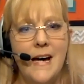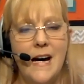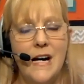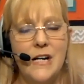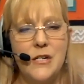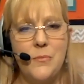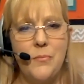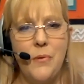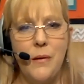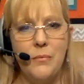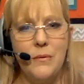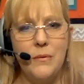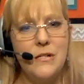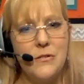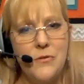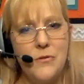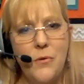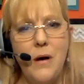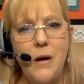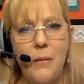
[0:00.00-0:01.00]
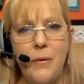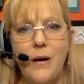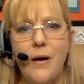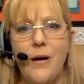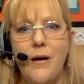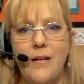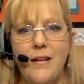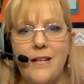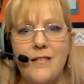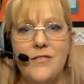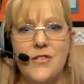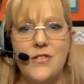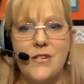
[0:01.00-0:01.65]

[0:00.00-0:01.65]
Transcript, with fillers: i should probably do a webinar and